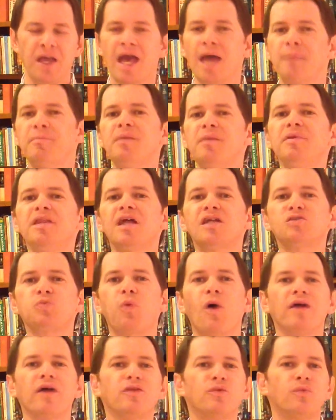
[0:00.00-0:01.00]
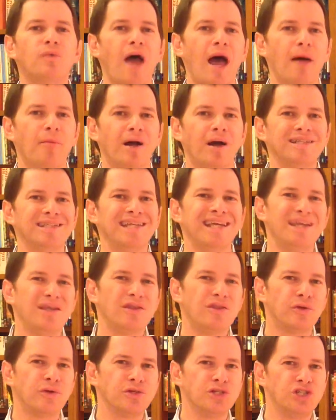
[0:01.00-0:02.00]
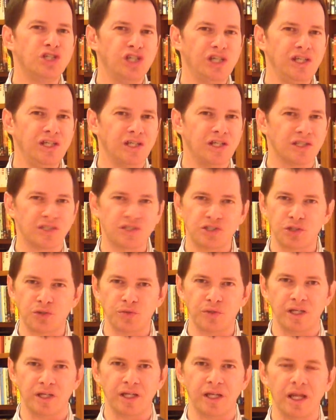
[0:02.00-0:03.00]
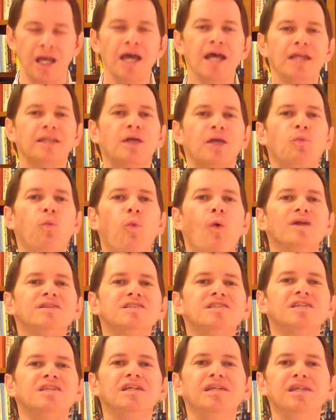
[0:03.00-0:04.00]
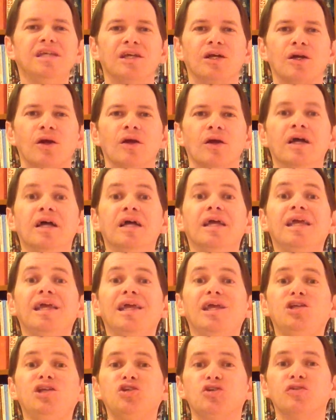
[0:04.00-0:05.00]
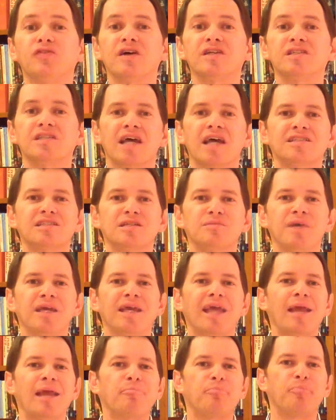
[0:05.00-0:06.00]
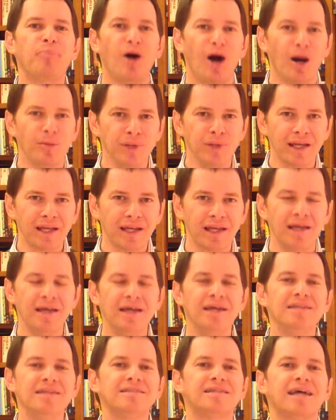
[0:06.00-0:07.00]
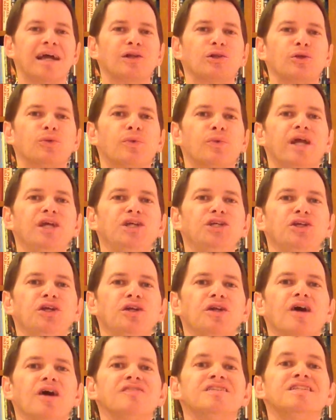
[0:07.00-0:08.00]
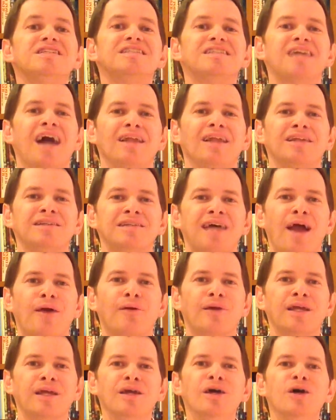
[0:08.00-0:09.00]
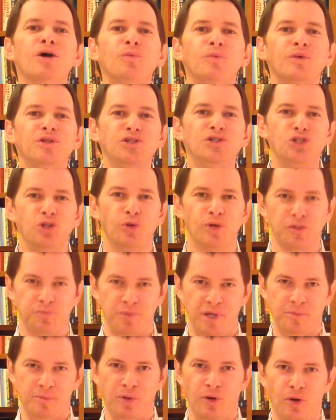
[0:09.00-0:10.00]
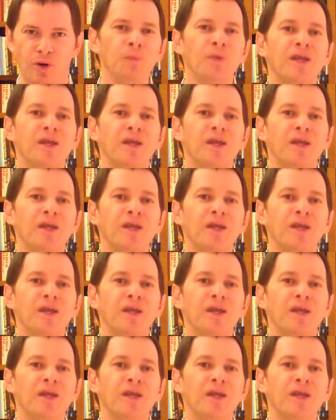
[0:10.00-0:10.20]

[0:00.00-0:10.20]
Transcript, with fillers: And maybe that's why the rabbis, in their genius, decreed that once a year, each of us has to make a public declaration of solidarity with the Jewish people.